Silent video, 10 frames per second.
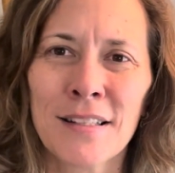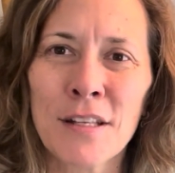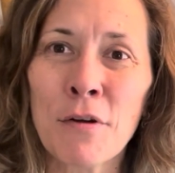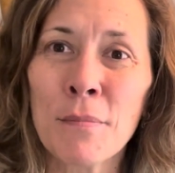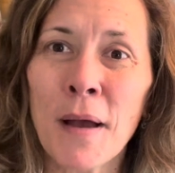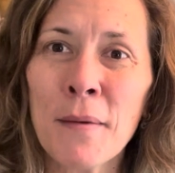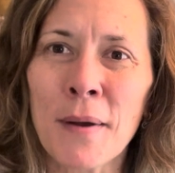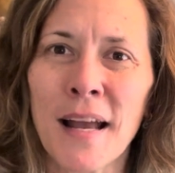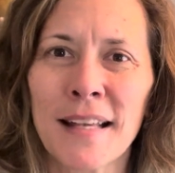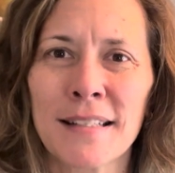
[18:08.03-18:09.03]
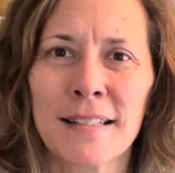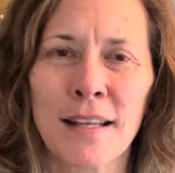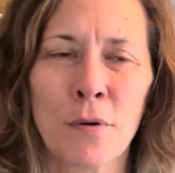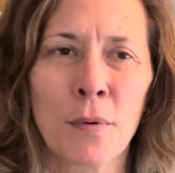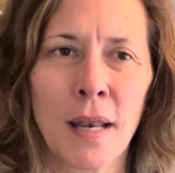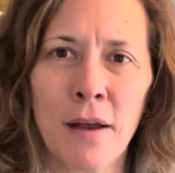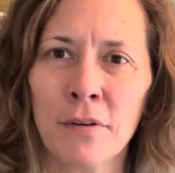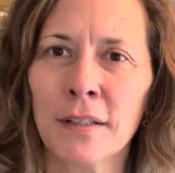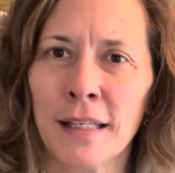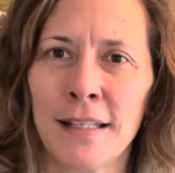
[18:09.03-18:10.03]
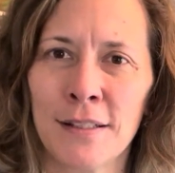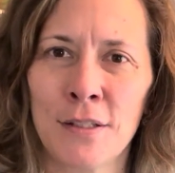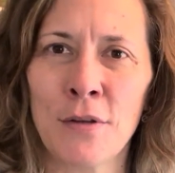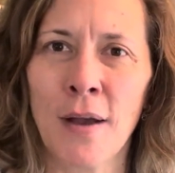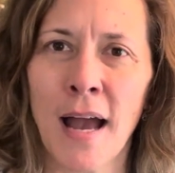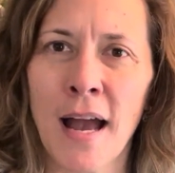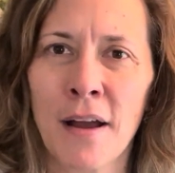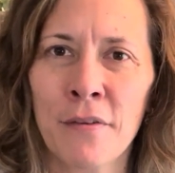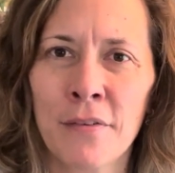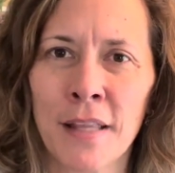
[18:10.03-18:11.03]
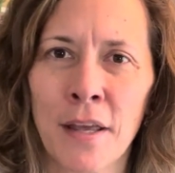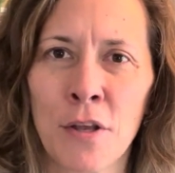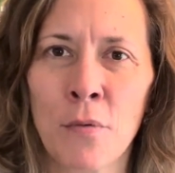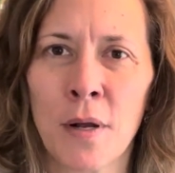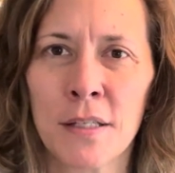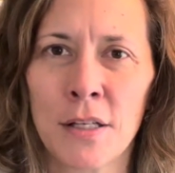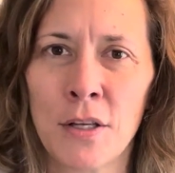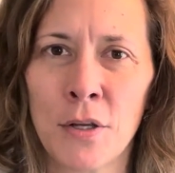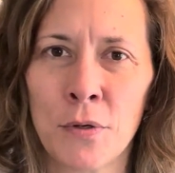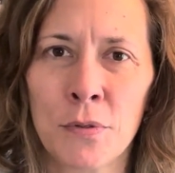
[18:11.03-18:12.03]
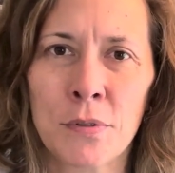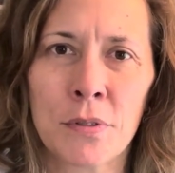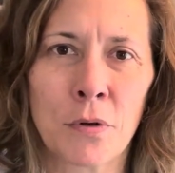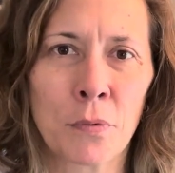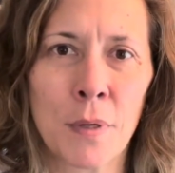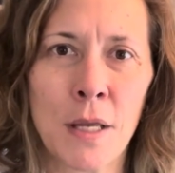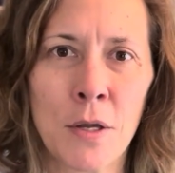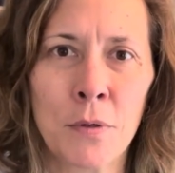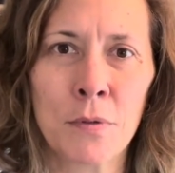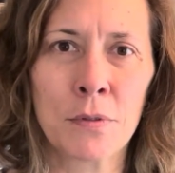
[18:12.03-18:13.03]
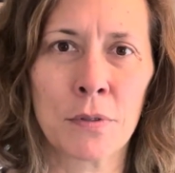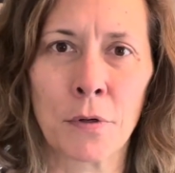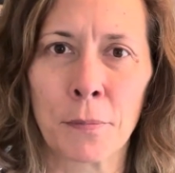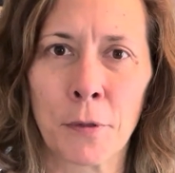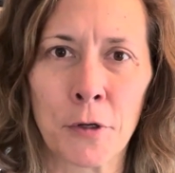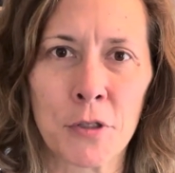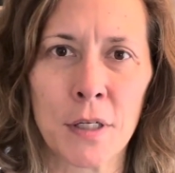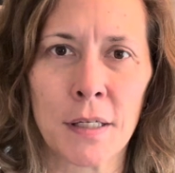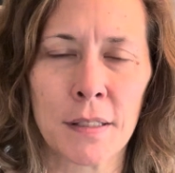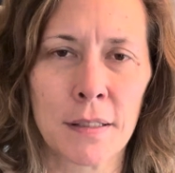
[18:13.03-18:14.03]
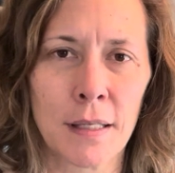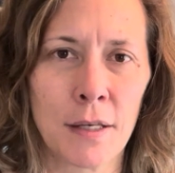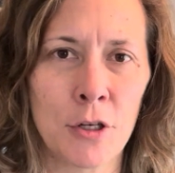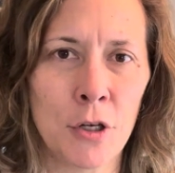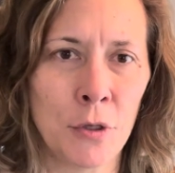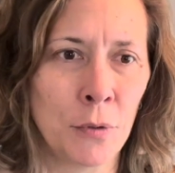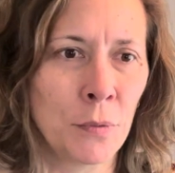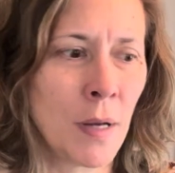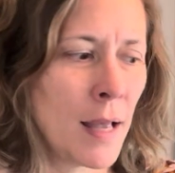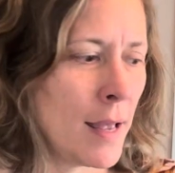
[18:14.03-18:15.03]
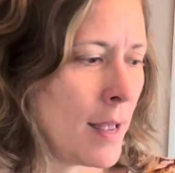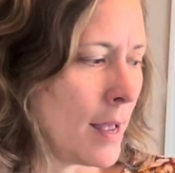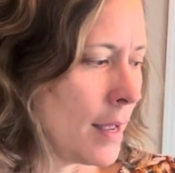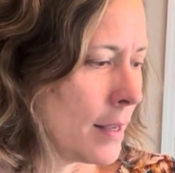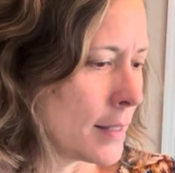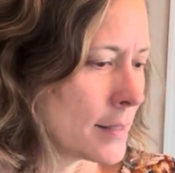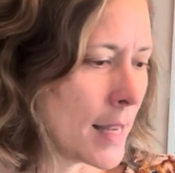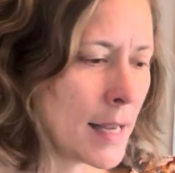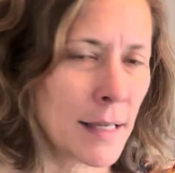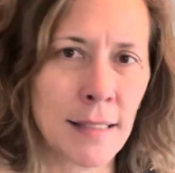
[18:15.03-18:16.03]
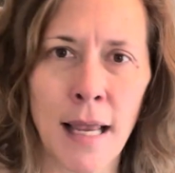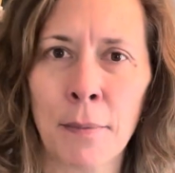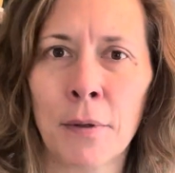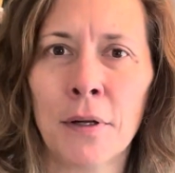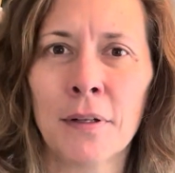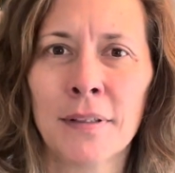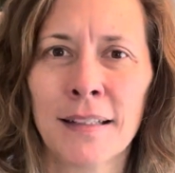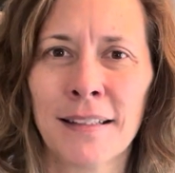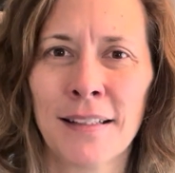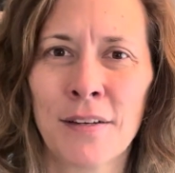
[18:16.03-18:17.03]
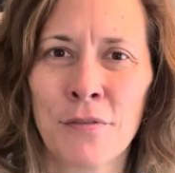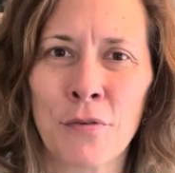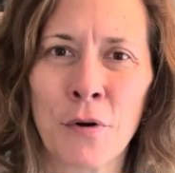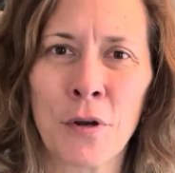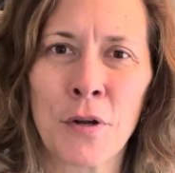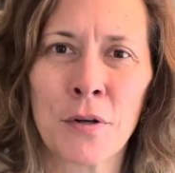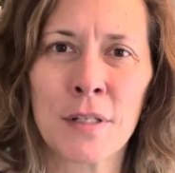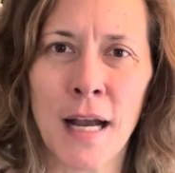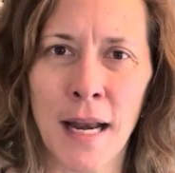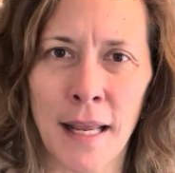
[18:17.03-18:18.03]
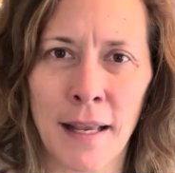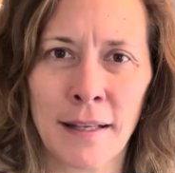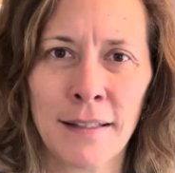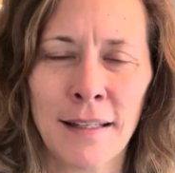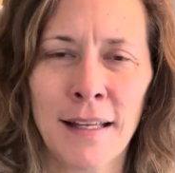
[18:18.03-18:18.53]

So in my mind, whatever linens you have and that you want to use or reuse or purchase new, setting a table for your dining,